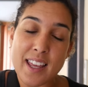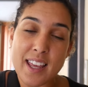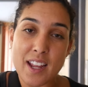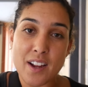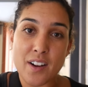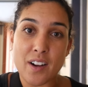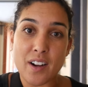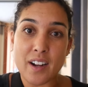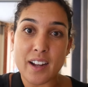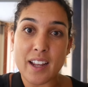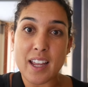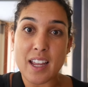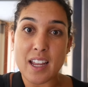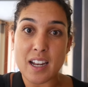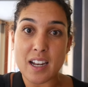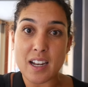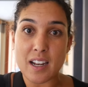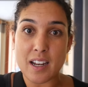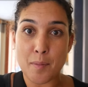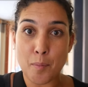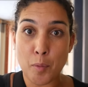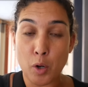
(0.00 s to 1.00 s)
here in
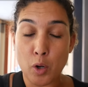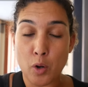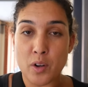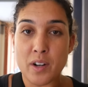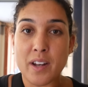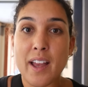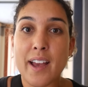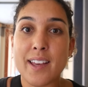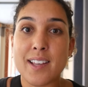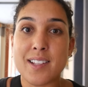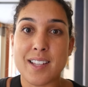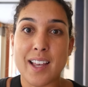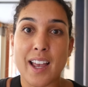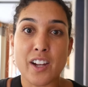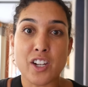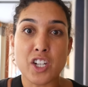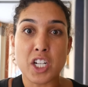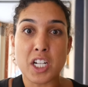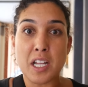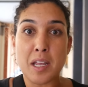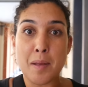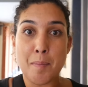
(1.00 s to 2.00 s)
Bologna is
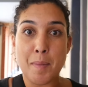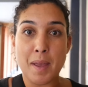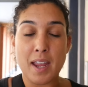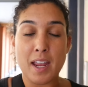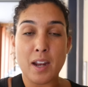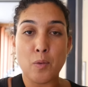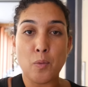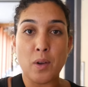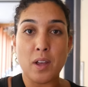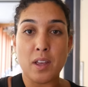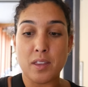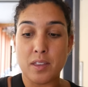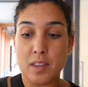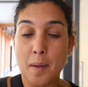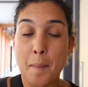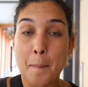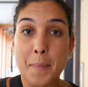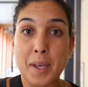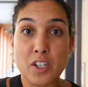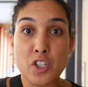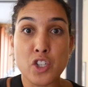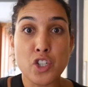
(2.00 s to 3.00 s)
actually made with a
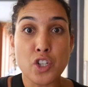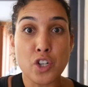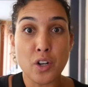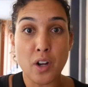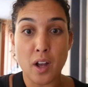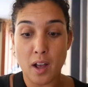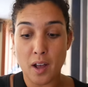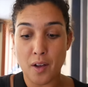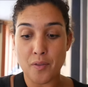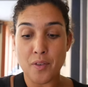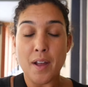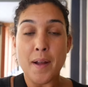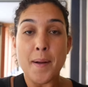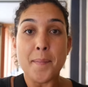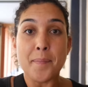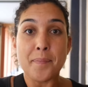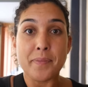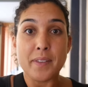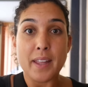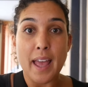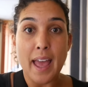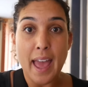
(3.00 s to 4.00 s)
mixture of
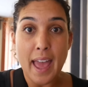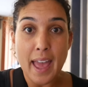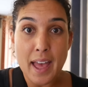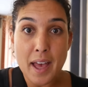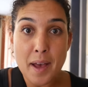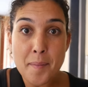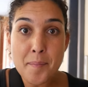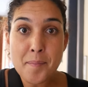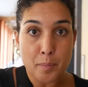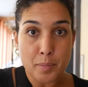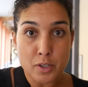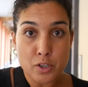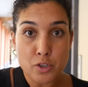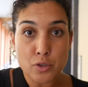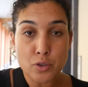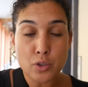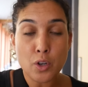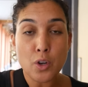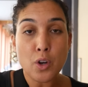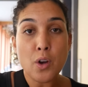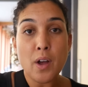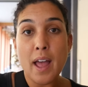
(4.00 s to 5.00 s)
ham,
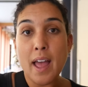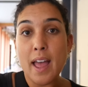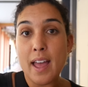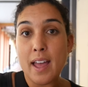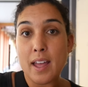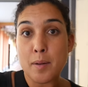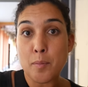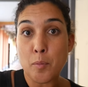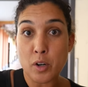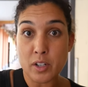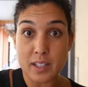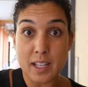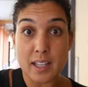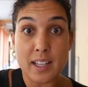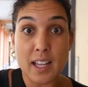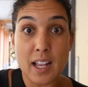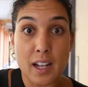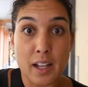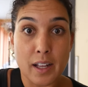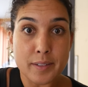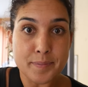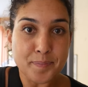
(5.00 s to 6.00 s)
prosciutto, and
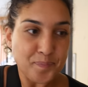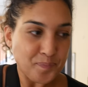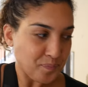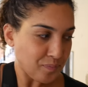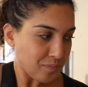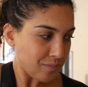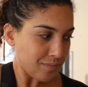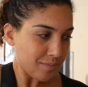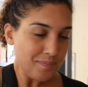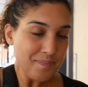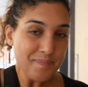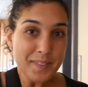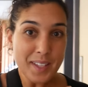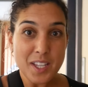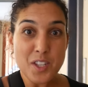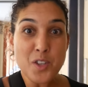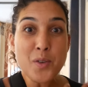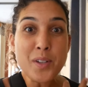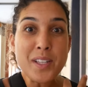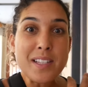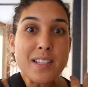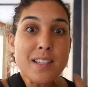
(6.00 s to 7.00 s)
mortadella.
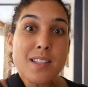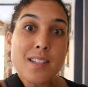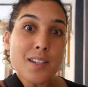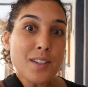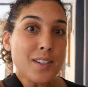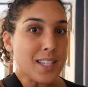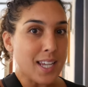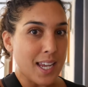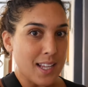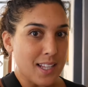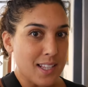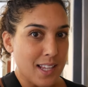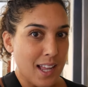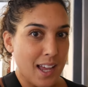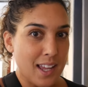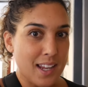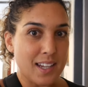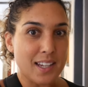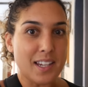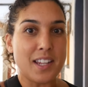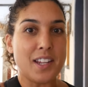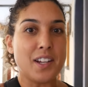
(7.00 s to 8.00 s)
And you can still taste
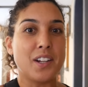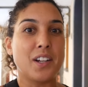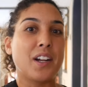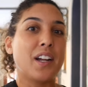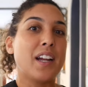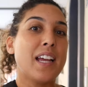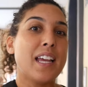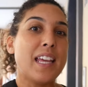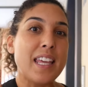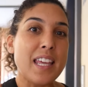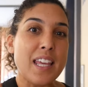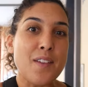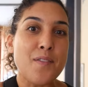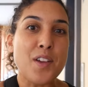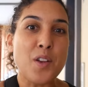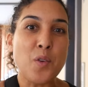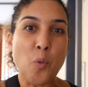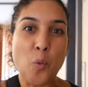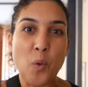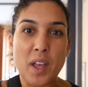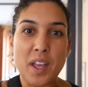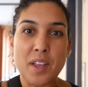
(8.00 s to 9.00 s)
that in here,
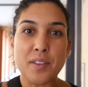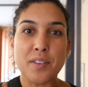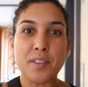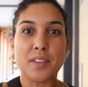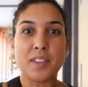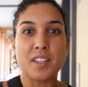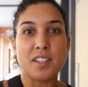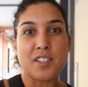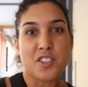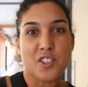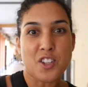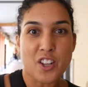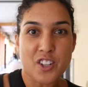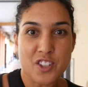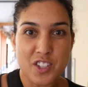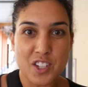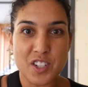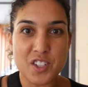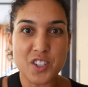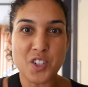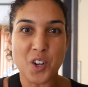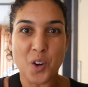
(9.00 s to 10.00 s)
even with the
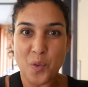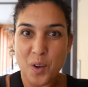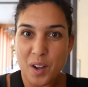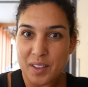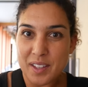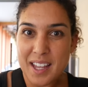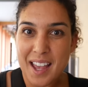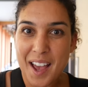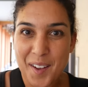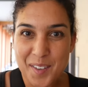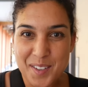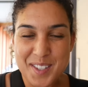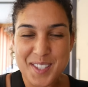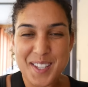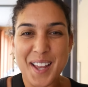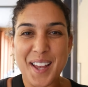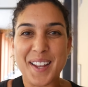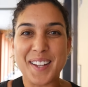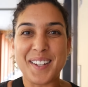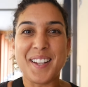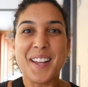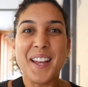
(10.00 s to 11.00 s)
sausage around the
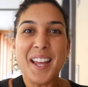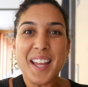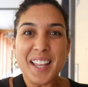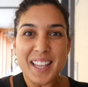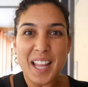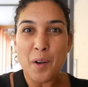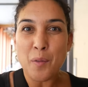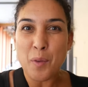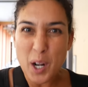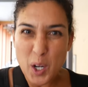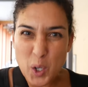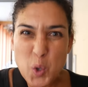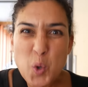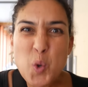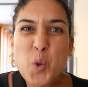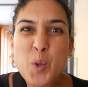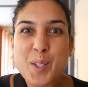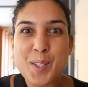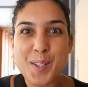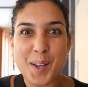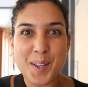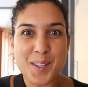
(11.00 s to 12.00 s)
outside, that
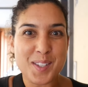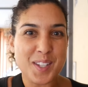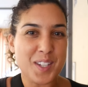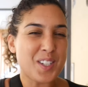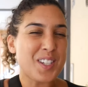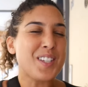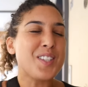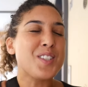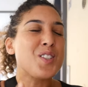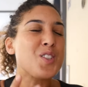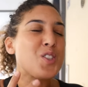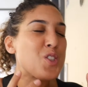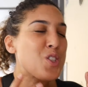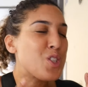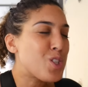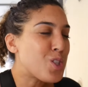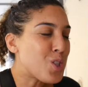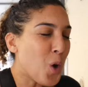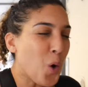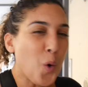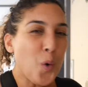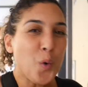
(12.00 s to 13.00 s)
ragu sausage. It's
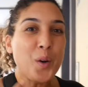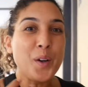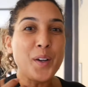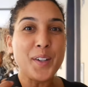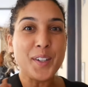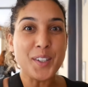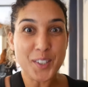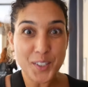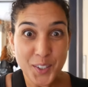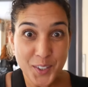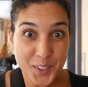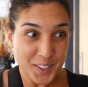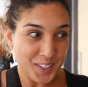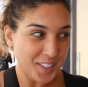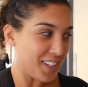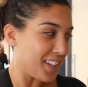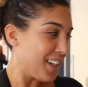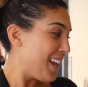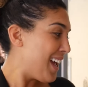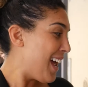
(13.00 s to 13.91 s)
so good.